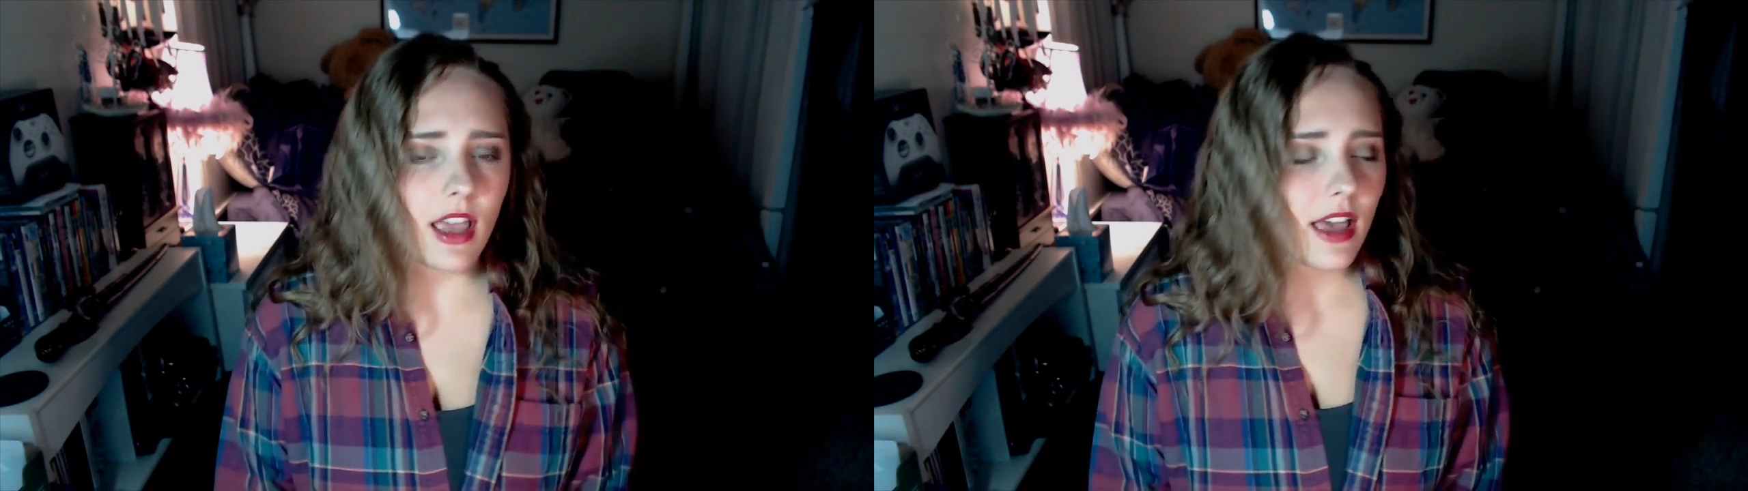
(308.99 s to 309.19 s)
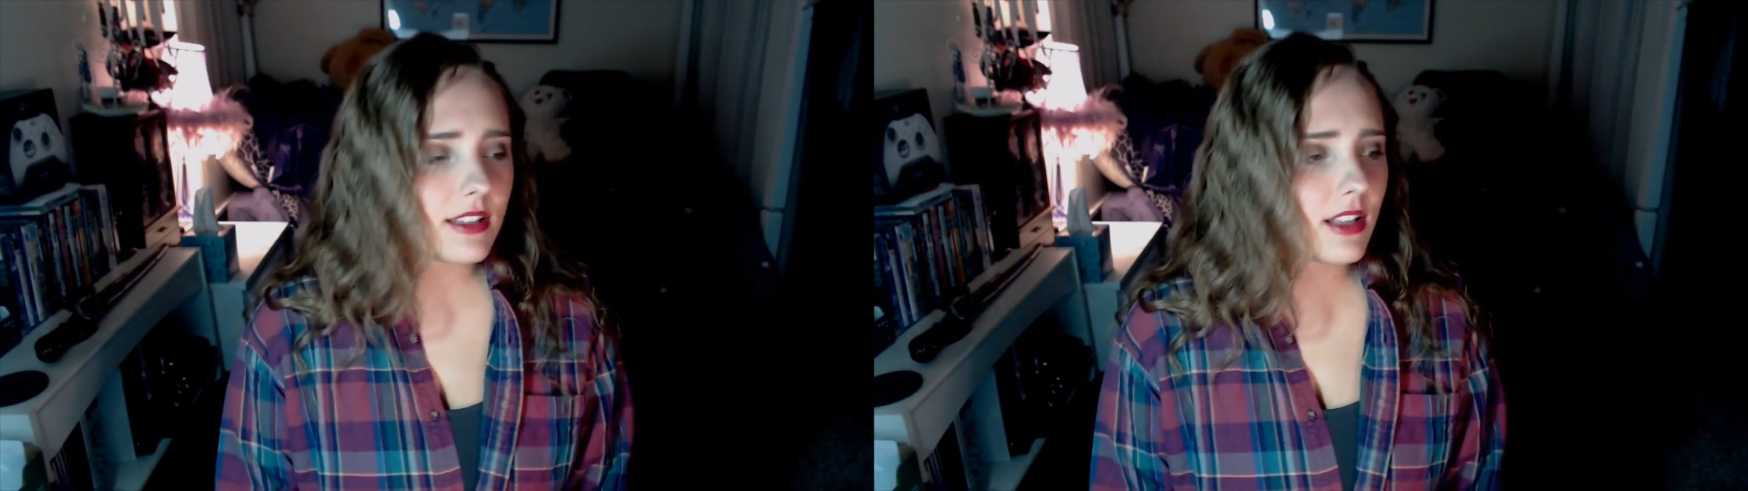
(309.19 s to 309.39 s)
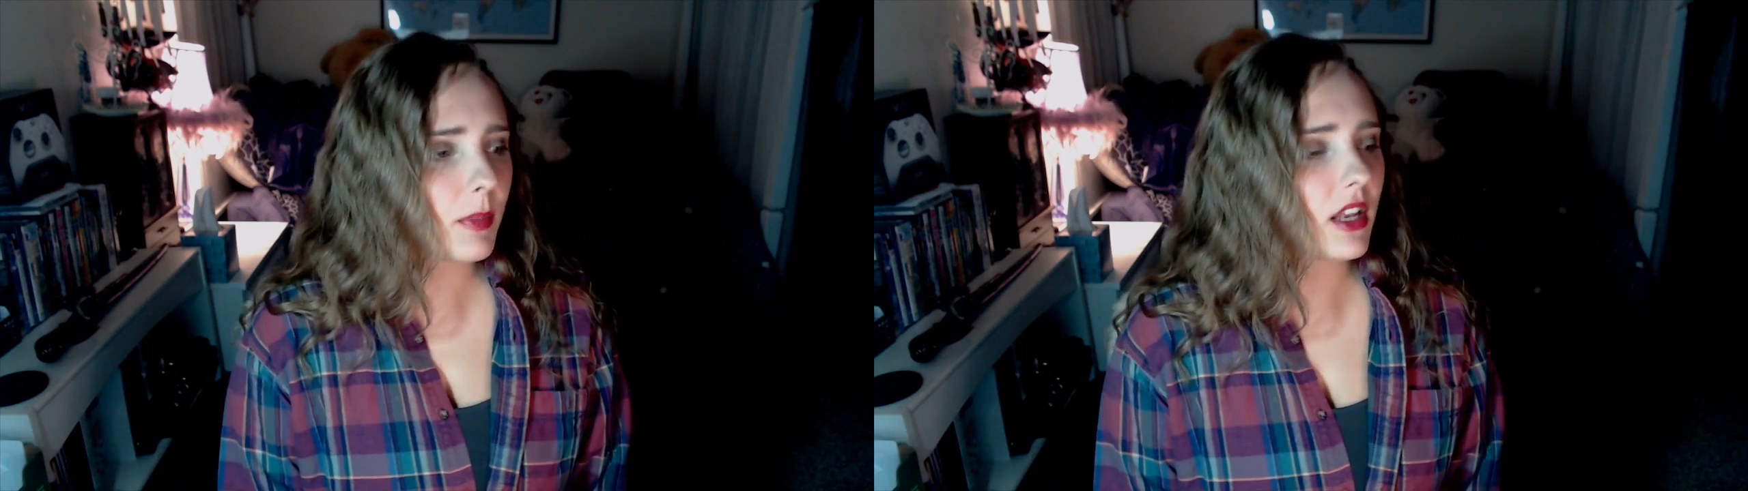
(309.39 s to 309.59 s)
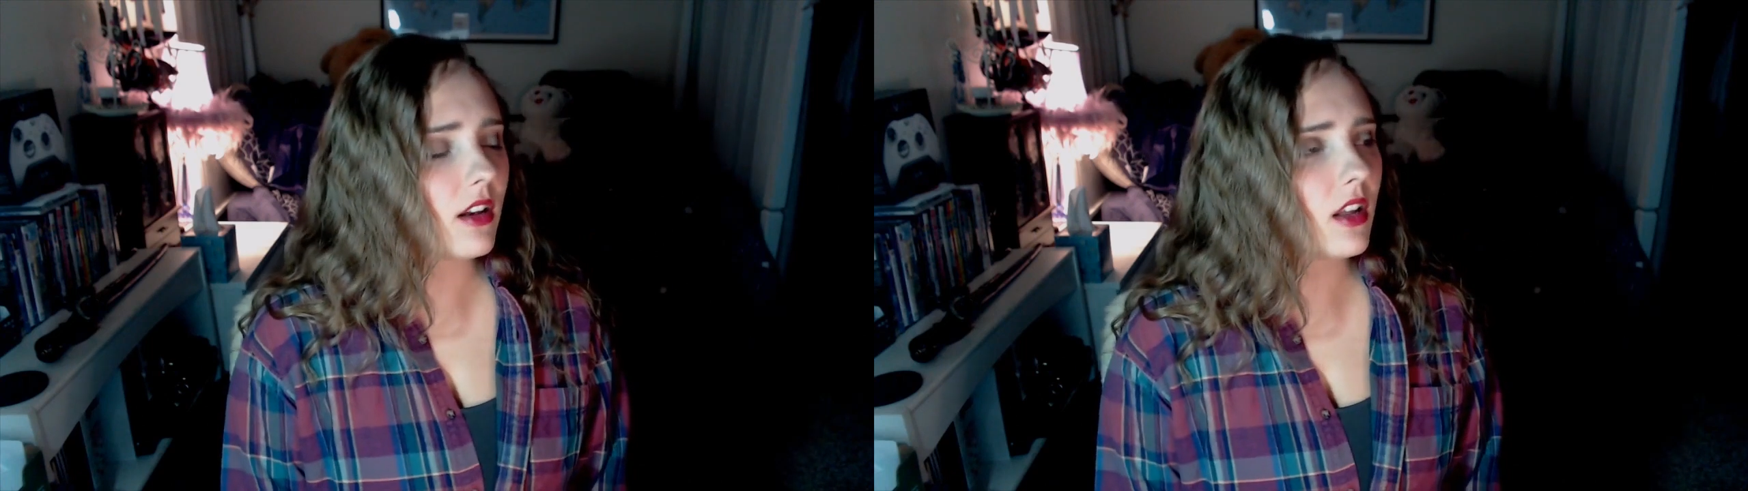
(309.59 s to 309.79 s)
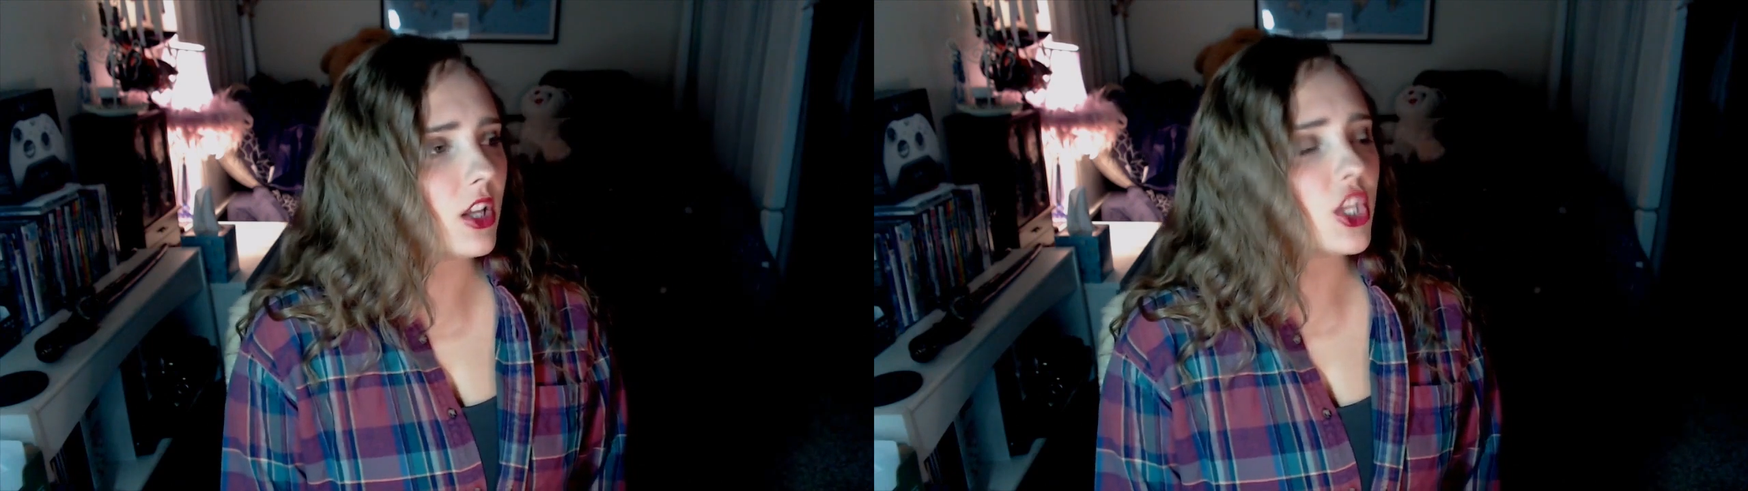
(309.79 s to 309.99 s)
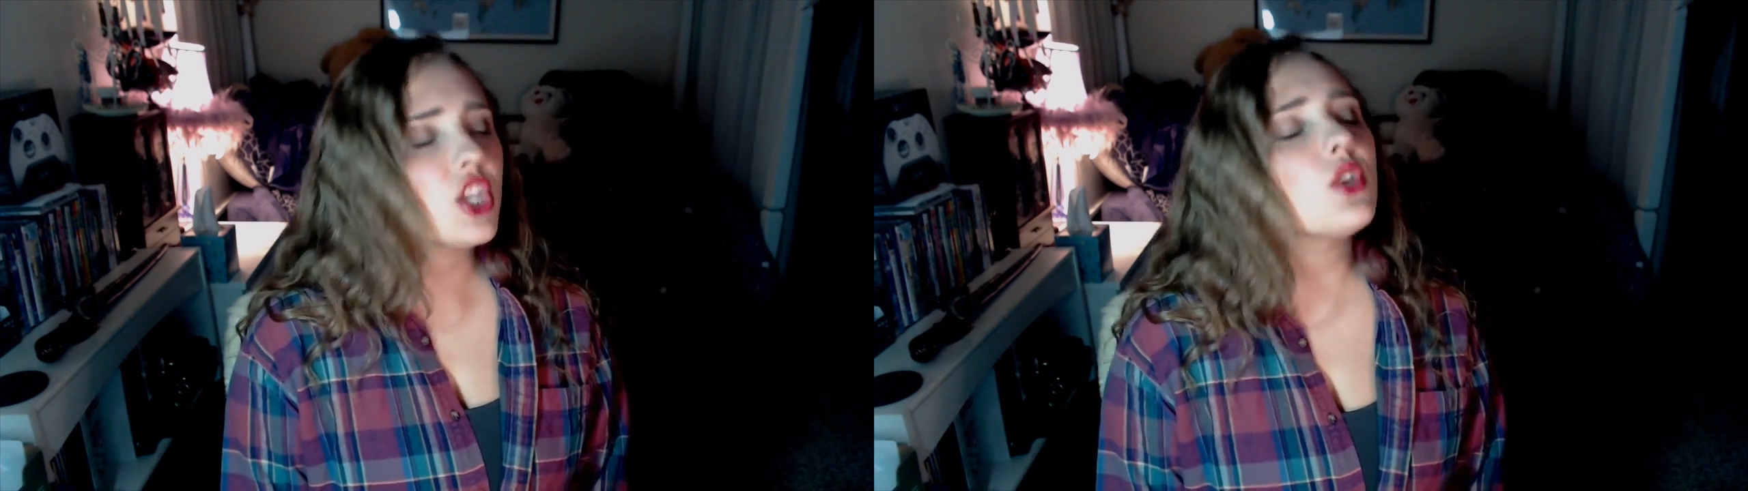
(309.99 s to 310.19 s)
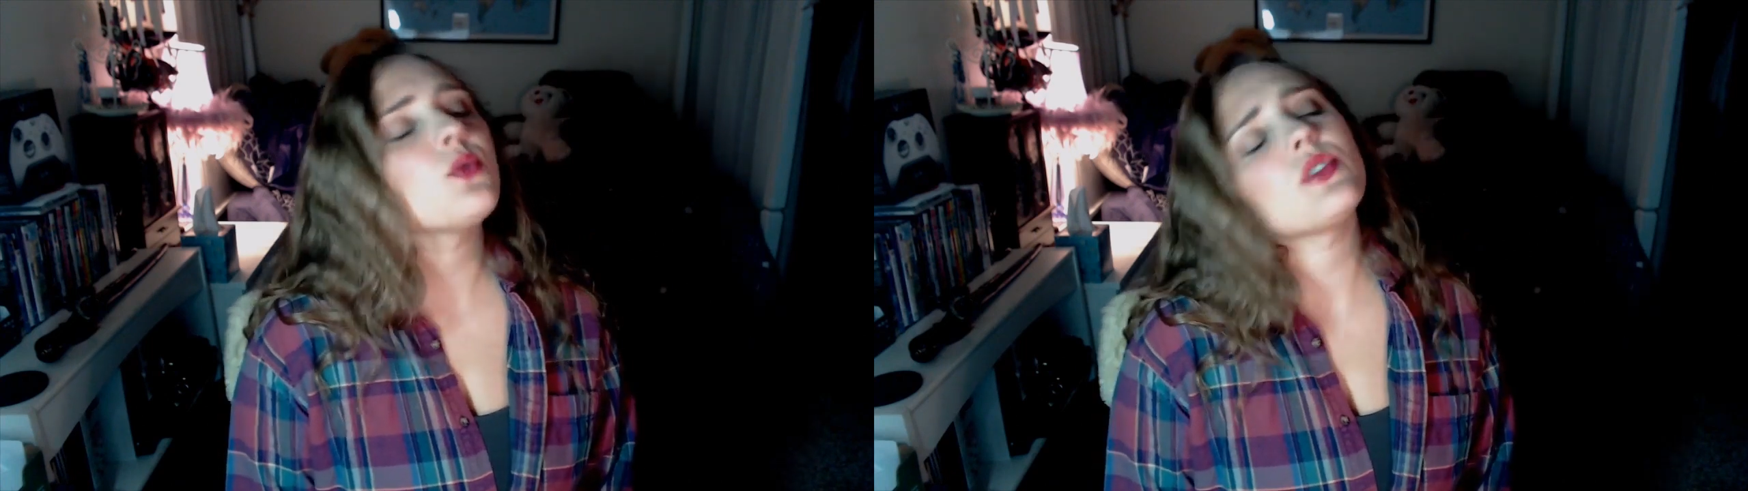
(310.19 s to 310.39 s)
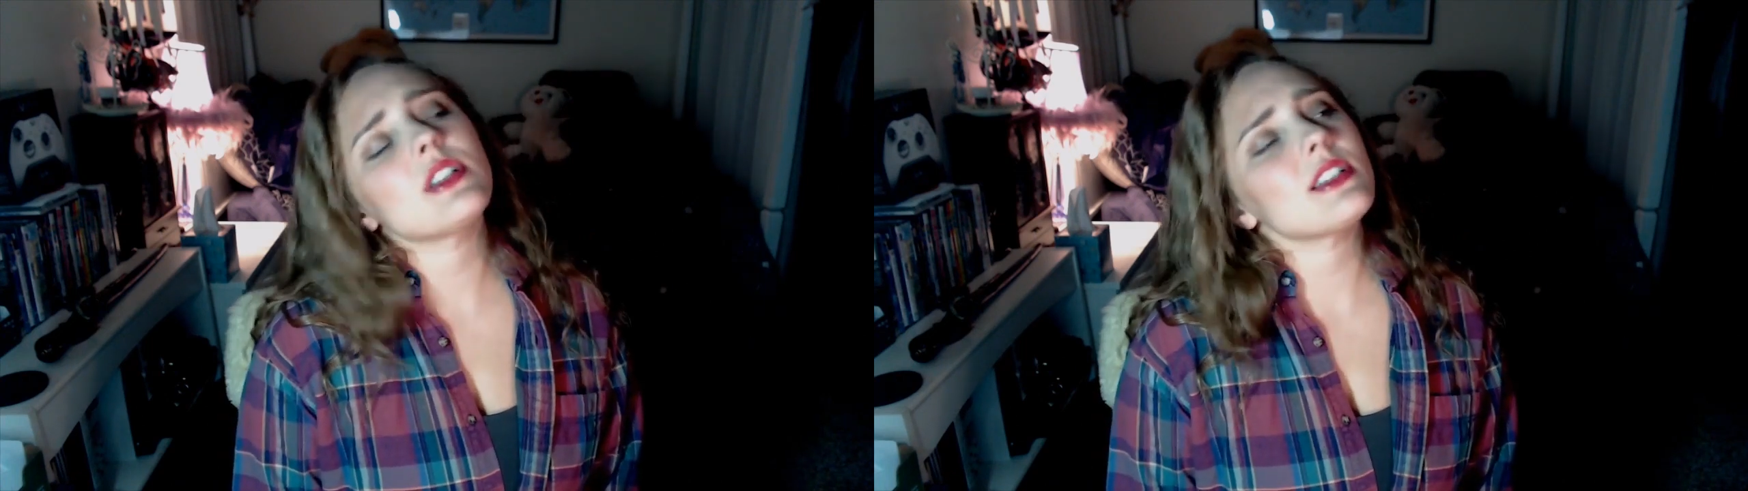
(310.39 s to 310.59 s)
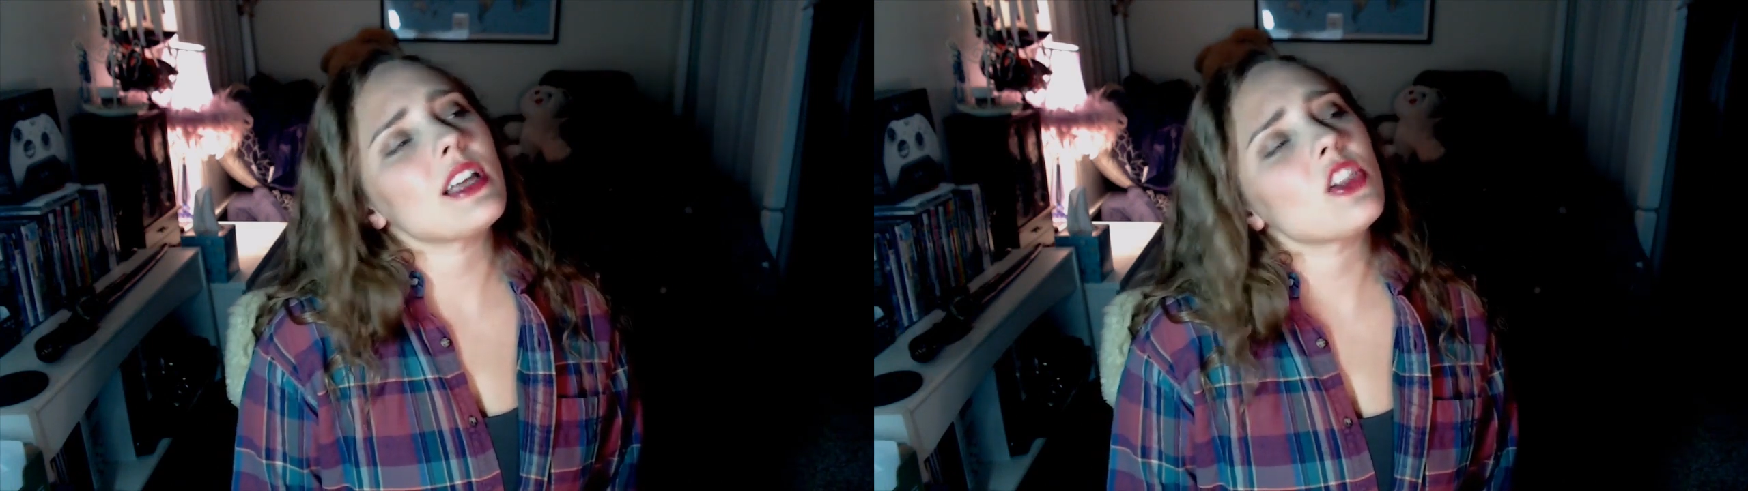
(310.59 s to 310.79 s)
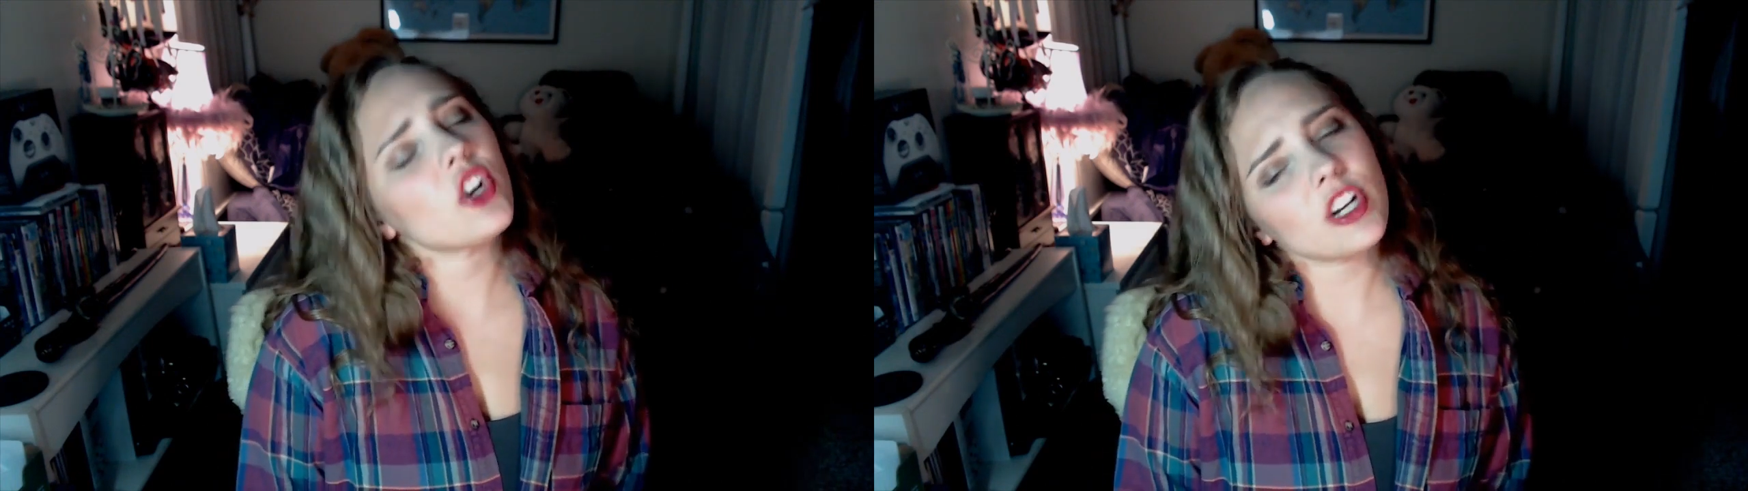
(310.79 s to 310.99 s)
has not been used as a
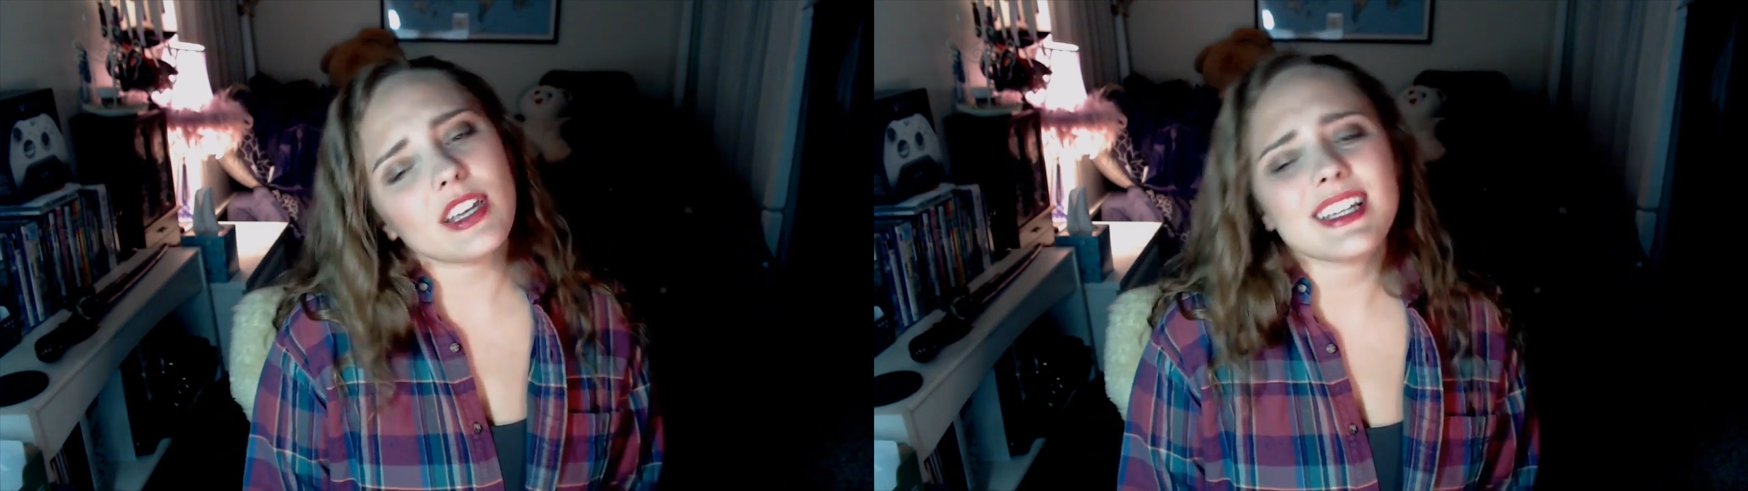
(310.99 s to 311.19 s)
learning